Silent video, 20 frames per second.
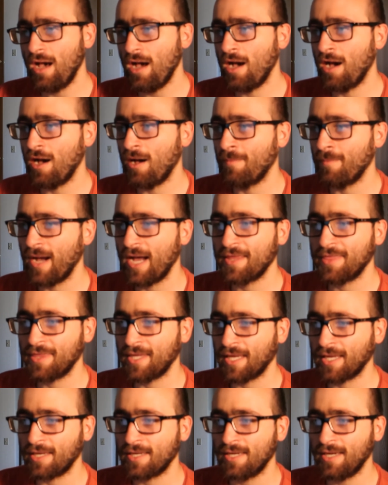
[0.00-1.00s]
Um, I
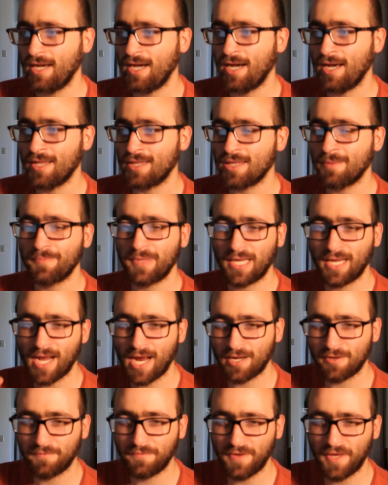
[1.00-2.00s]
think uh, something
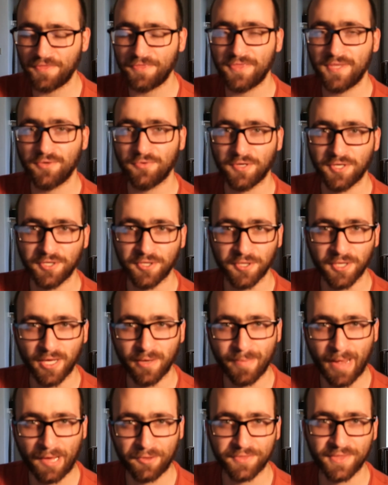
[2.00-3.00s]
kind of ethereal
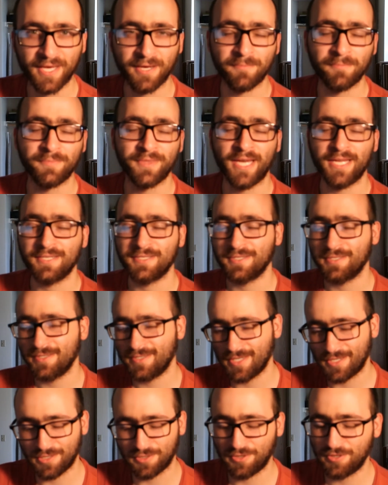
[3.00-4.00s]
about them that
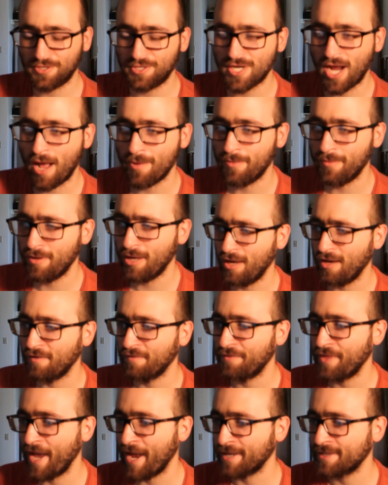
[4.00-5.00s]
does a good job
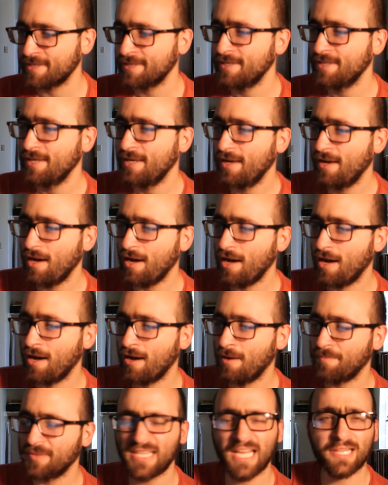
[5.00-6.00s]
of that.
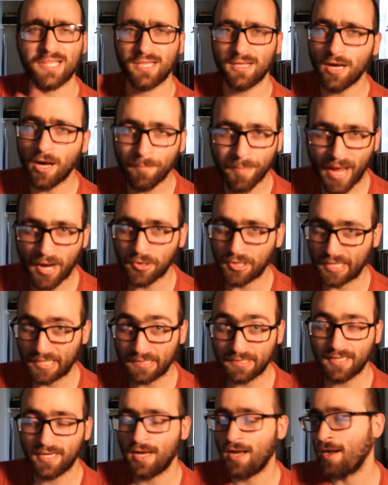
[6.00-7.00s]
Um, but that's about
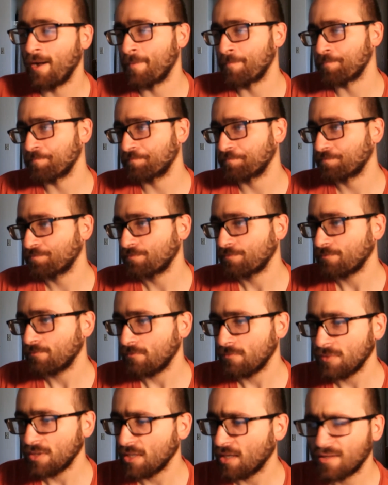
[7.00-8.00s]
it. Um,
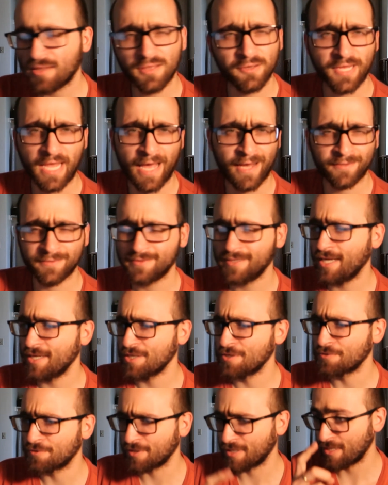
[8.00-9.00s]
so yeah, not
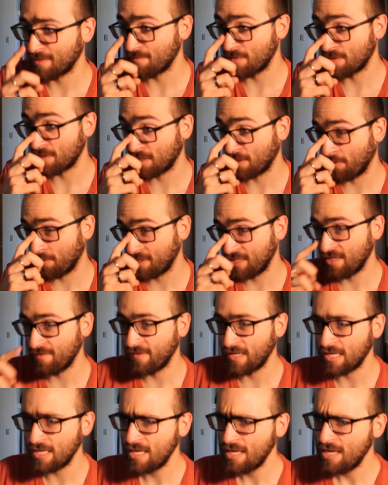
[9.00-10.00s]
usually music or
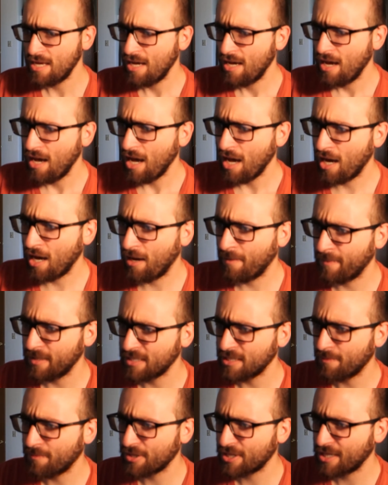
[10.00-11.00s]
TV. Um,
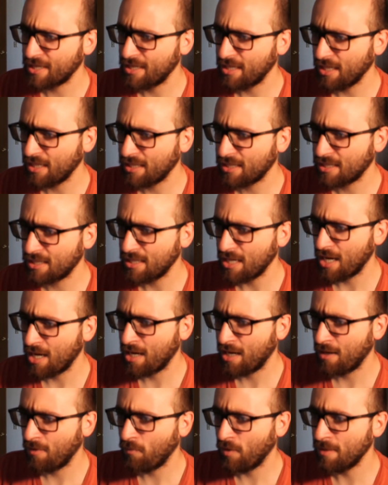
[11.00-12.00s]
number six,
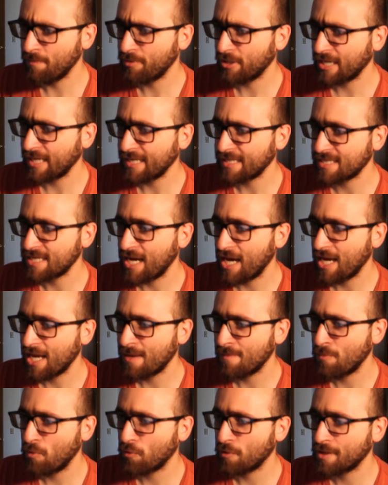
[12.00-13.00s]
uh, one book at a
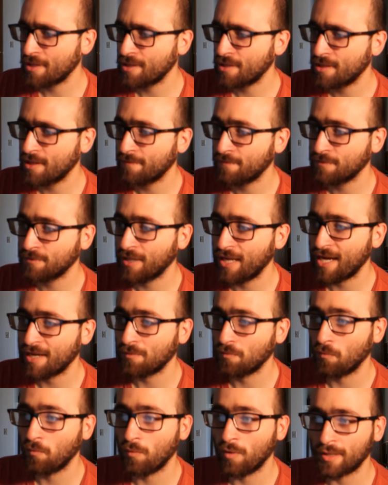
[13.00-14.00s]
time or several
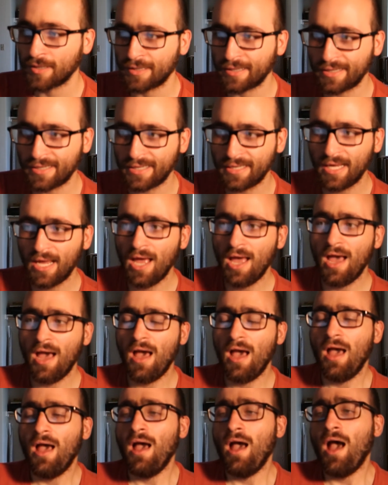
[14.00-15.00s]
at once.
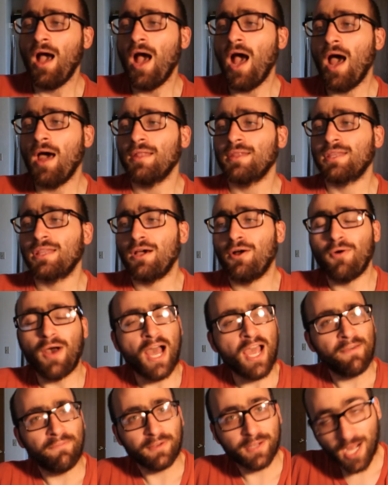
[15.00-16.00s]
So
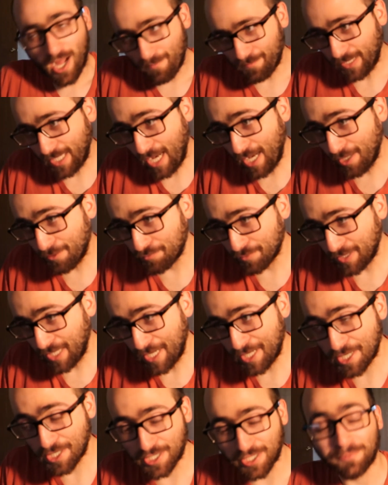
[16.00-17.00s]
I have a complicated
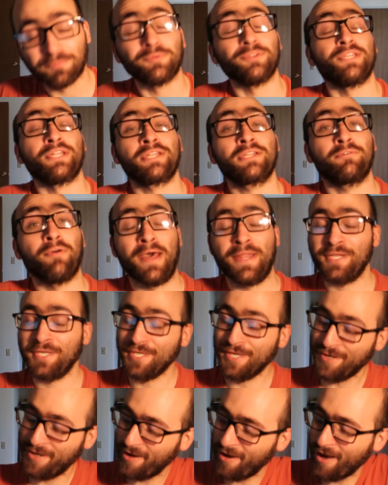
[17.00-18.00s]
relationship with this
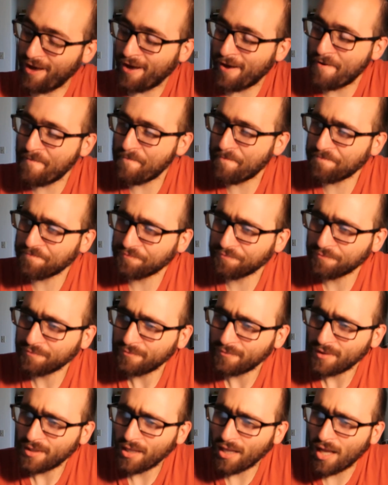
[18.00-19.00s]
question. Um,
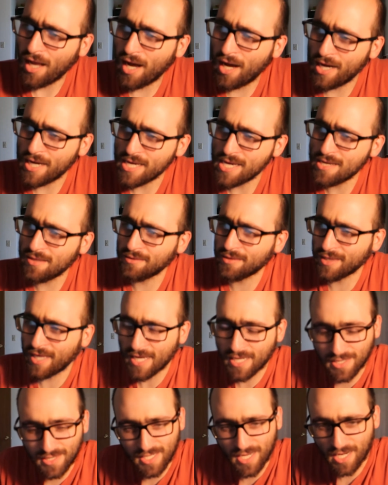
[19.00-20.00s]
I
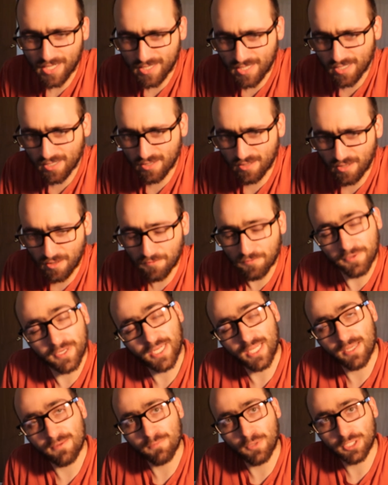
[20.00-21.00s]
like the idea of
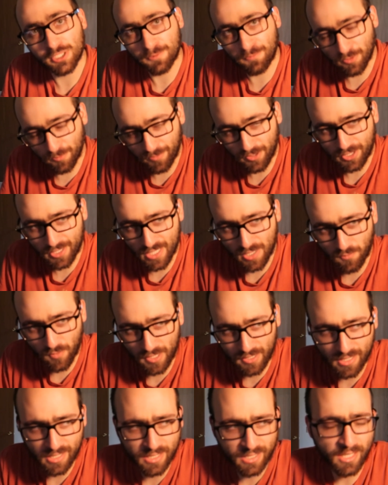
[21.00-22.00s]
reading multiple books at
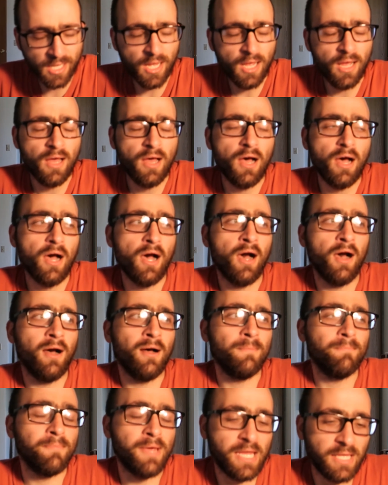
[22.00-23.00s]
once,
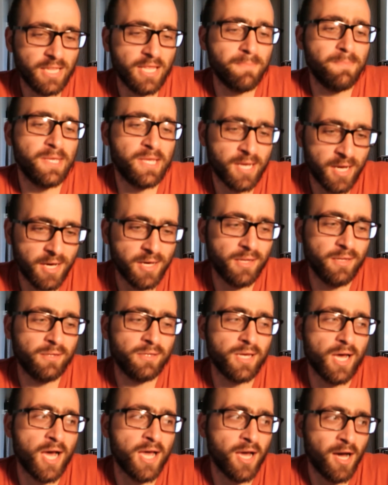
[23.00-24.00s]
uh, mainly because
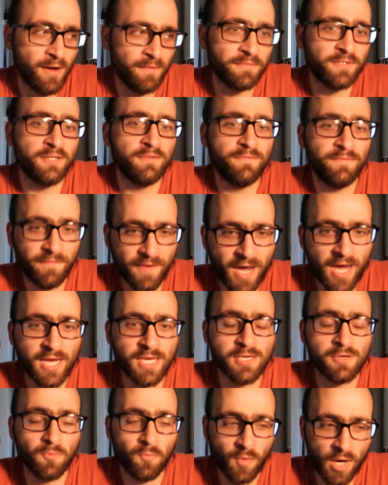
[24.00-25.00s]
I often
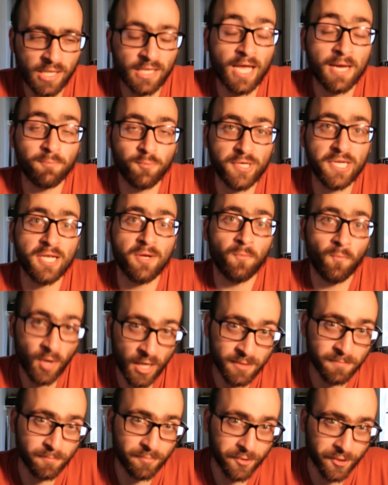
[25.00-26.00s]
find while I'm reading
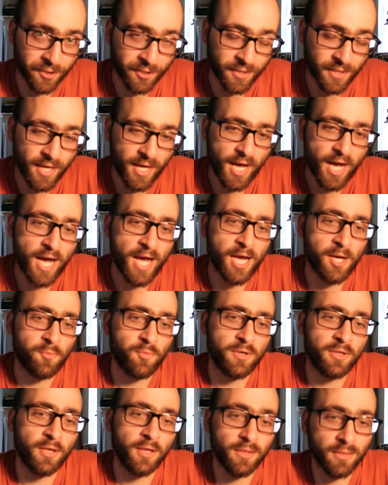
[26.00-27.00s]
one book, I
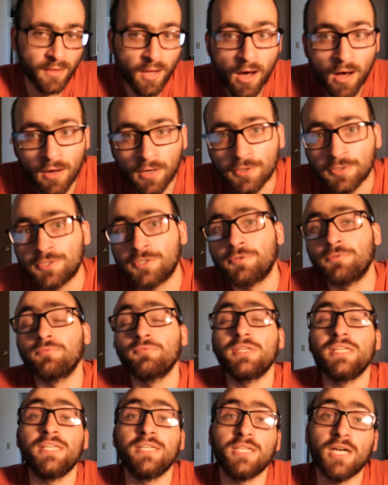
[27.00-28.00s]
will long to
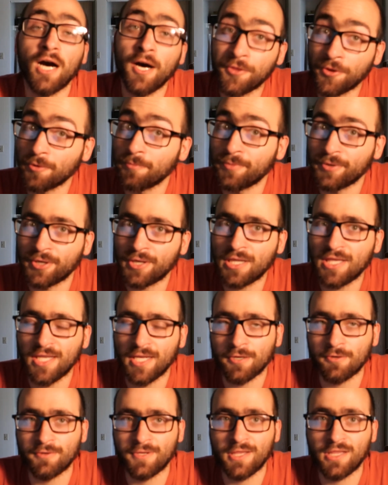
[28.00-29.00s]
read other books
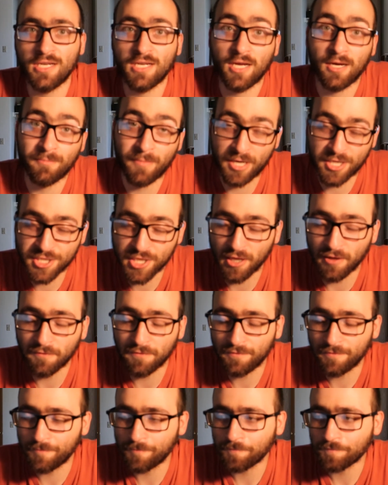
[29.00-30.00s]
that are sitting on my shelf.